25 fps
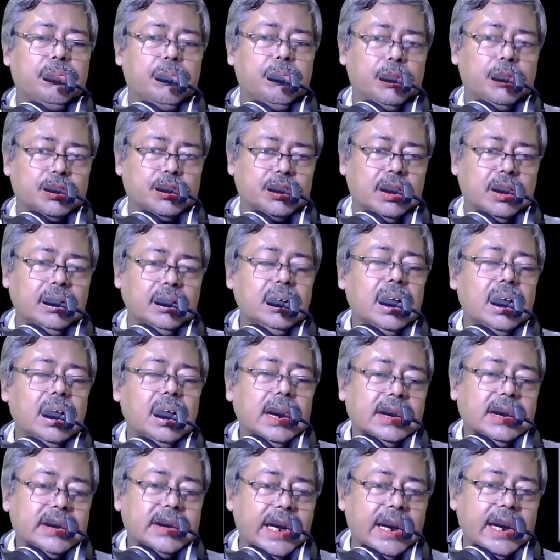portion,
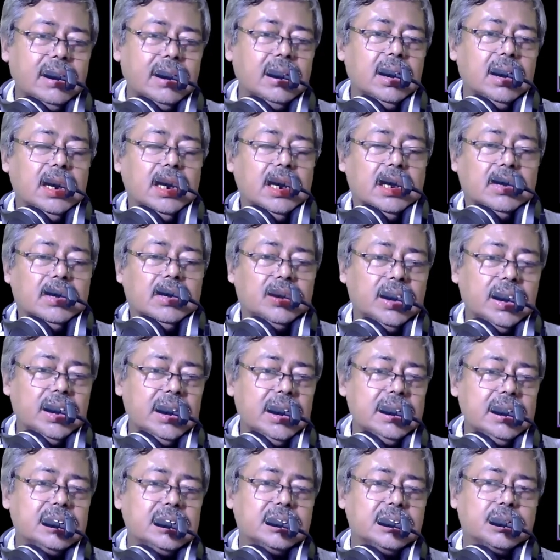then
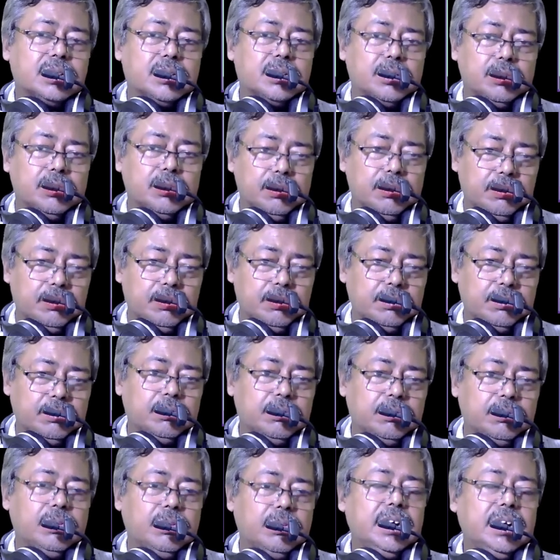this
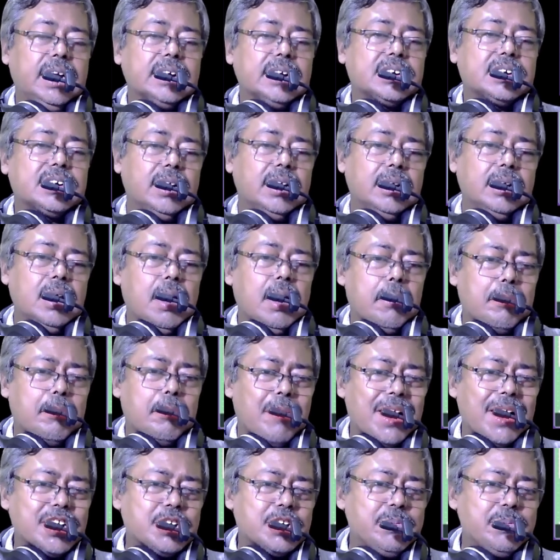relation
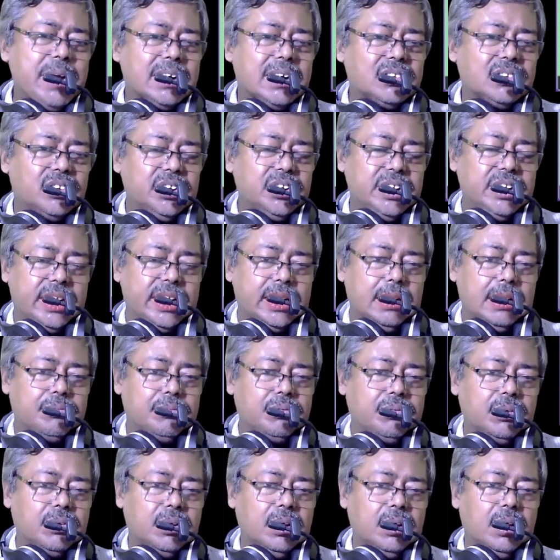must be at CDNF.
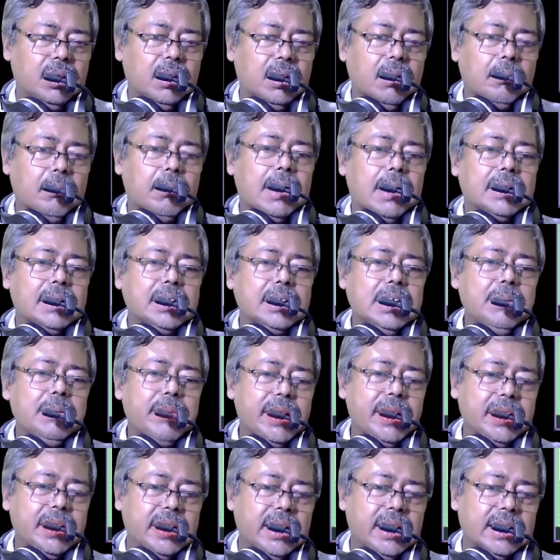But if
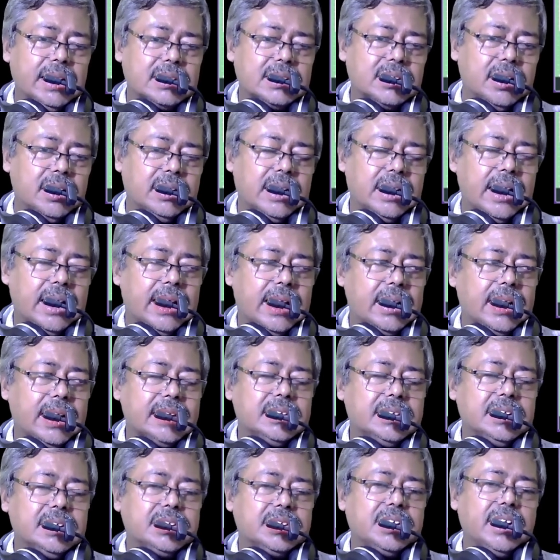any relation are
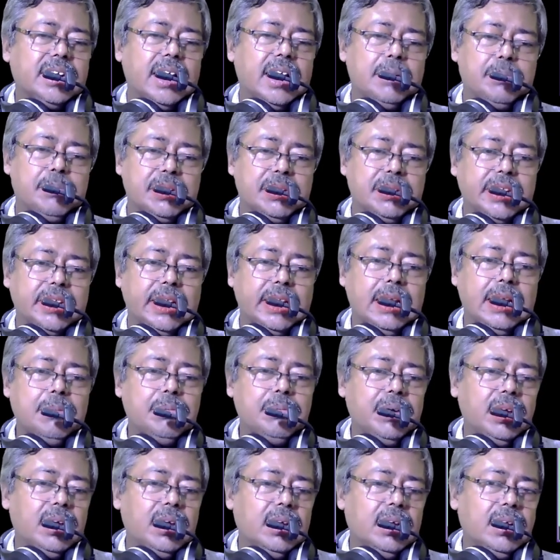existing at BCNF,
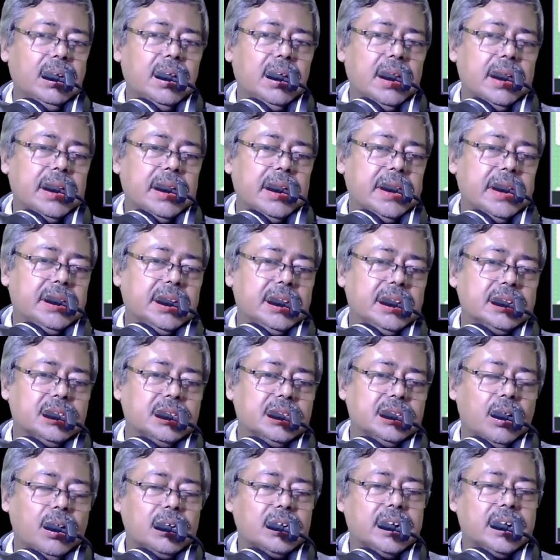it is
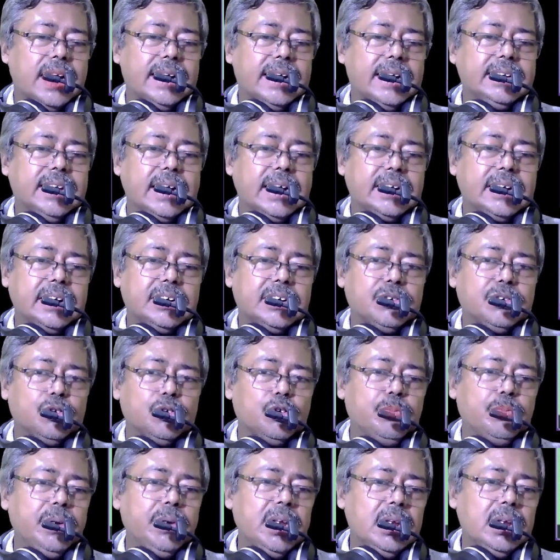not right that it
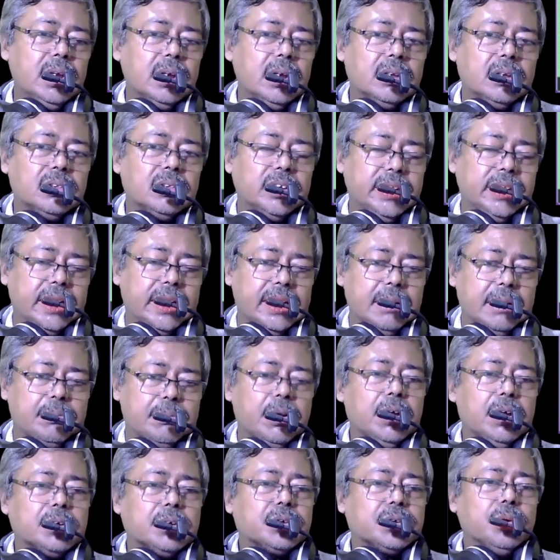would be CNF.
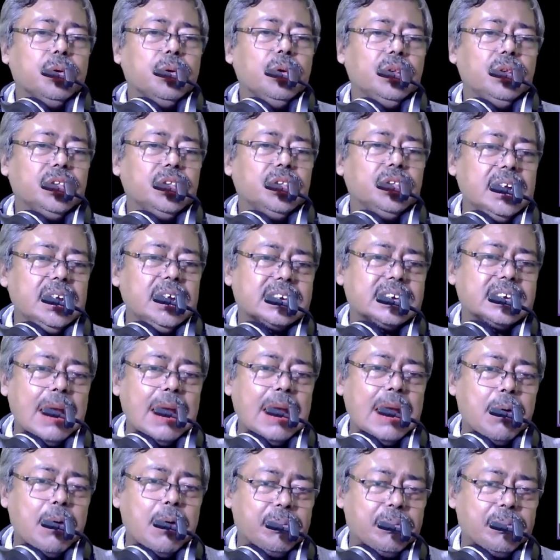So this
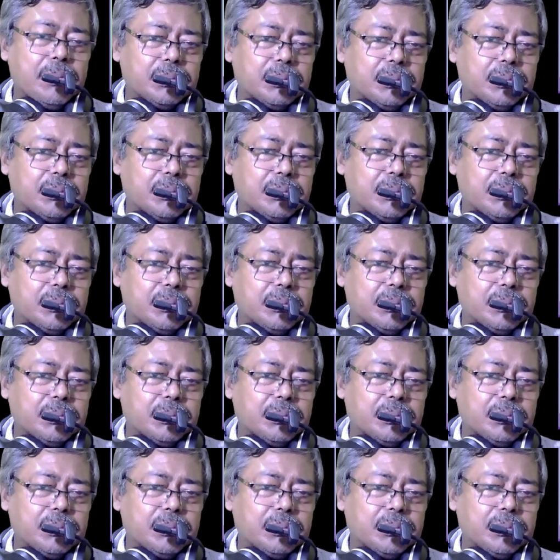type of